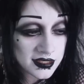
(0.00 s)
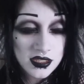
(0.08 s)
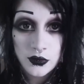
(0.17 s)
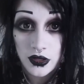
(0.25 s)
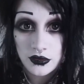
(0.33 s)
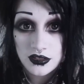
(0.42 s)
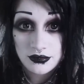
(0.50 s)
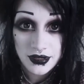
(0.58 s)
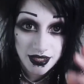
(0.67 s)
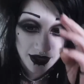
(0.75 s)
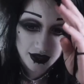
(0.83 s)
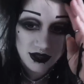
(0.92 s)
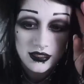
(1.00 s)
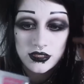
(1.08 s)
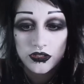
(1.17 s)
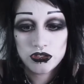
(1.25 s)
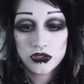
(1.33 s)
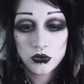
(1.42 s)
thing we're going to make is
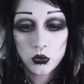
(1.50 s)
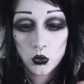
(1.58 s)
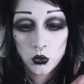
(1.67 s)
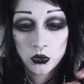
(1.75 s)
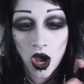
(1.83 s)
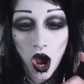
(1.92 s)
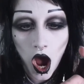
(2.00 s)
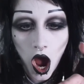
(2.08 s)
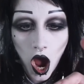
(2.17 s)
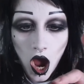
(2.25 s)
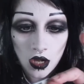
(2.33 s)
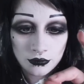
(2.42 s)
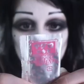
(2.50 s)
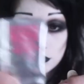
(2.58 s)
tuna.